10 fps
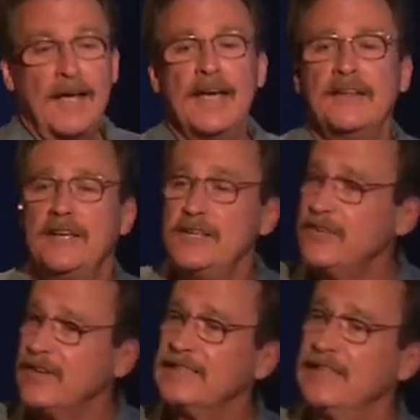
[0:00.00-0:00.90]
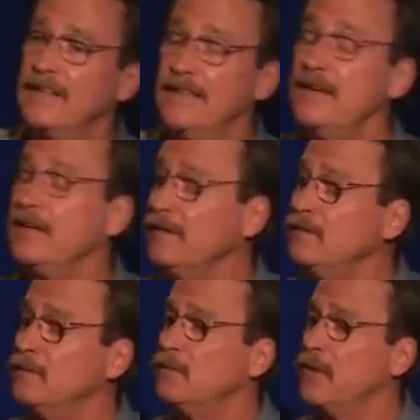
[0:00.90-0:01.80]
And the interesting thing
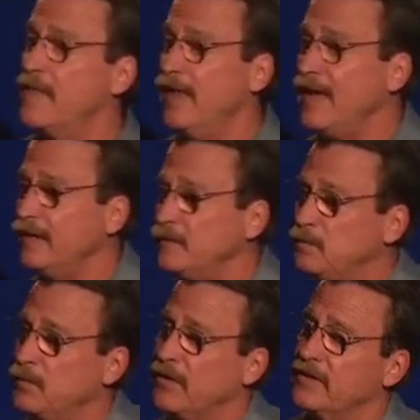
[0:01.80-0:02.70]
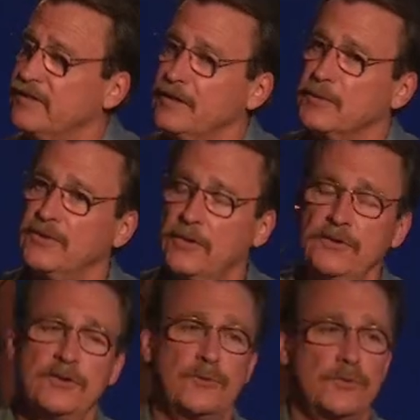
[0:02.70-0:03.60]
with that, the summer
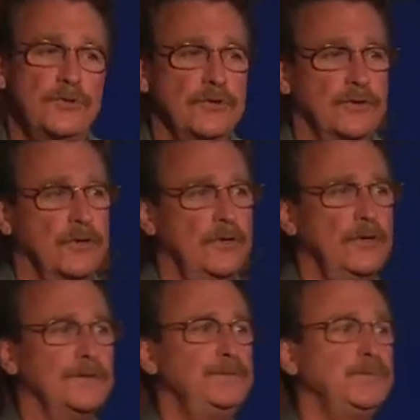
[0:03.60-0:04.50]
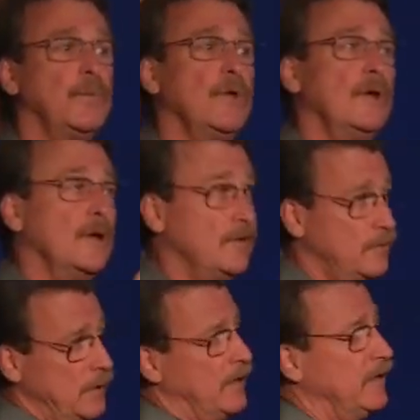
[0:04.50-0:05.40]
solstice which just occurred, and
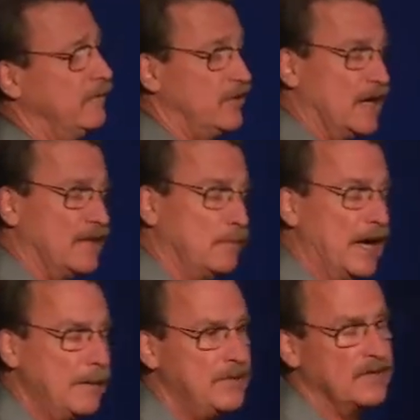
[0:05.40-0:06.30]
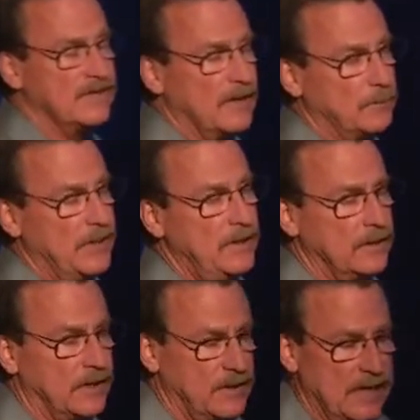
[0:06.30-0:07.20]
speaking of John the Baptist up here
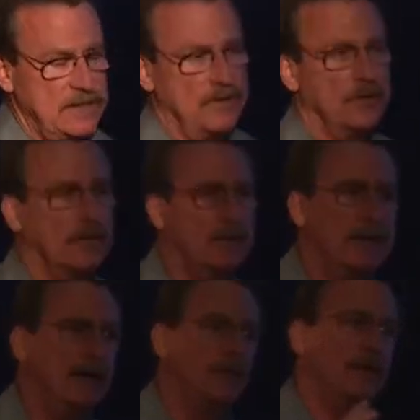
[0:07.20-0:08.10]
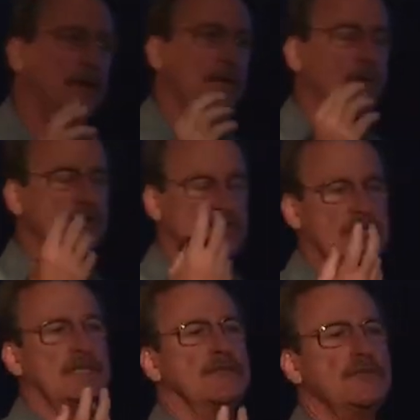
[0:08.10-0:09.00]
that Cayce talked about, when
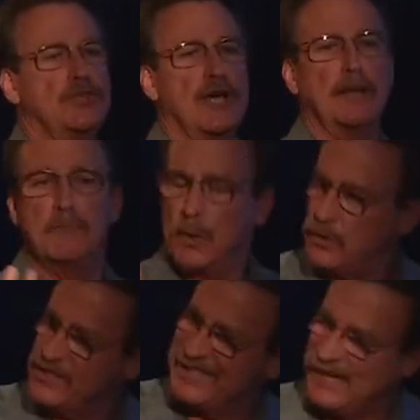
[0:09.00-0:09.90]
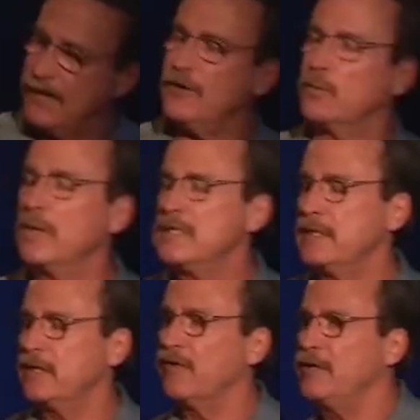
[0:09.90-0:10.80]
Jesus and John both together went to
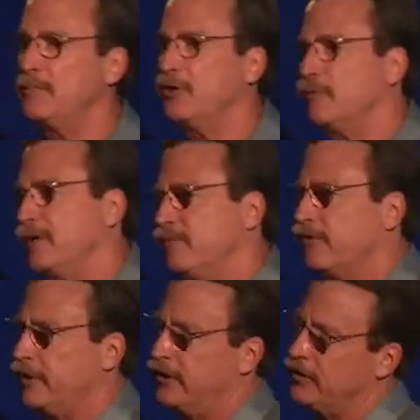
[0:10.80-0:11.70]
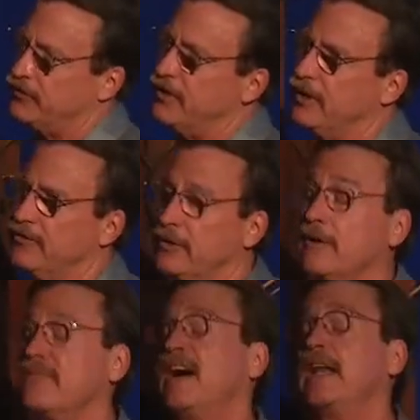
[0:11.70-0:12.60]
the Great Pyramid for the initiation, their
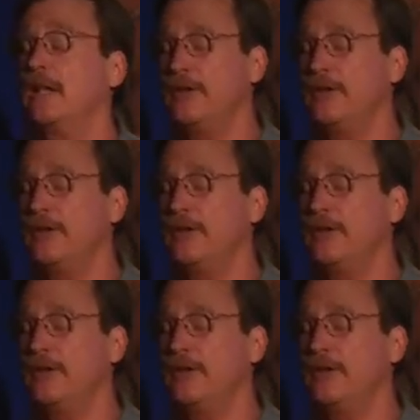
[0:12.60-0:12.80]
final